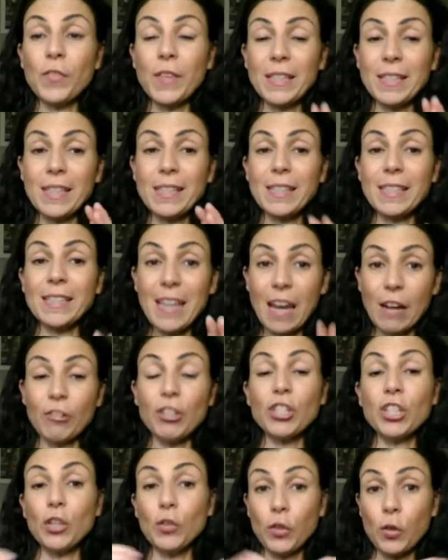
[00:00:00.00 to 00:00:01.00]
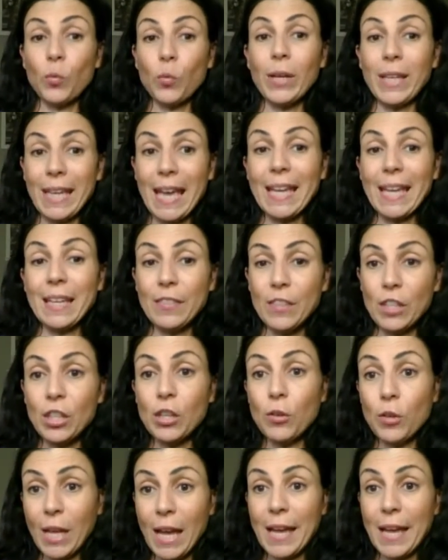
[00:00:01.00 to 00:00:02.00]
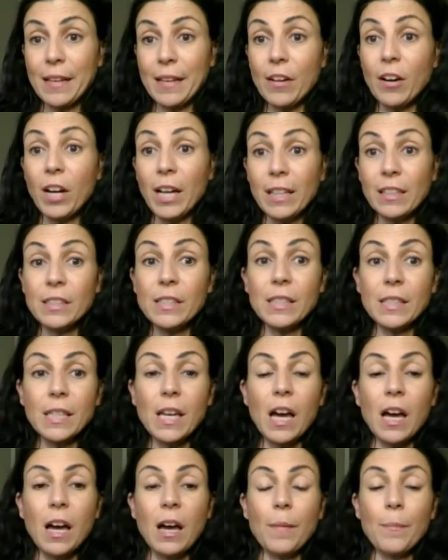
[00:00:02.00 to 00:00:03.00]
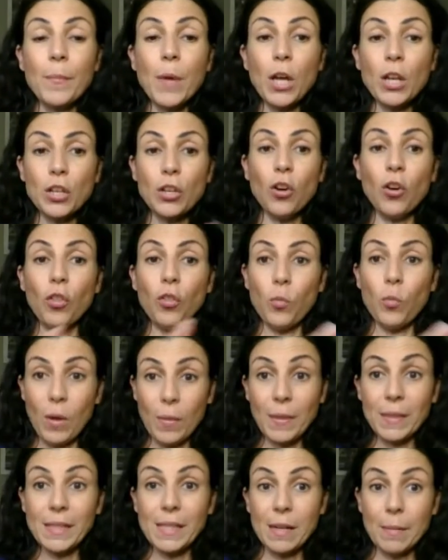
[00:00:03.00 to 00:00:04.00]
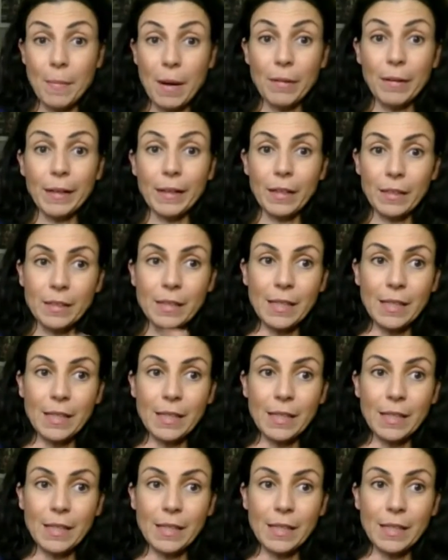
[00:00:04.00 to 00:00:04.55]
This is the TerraShield that we're getting in the UK and Ireland, not the one that's in America.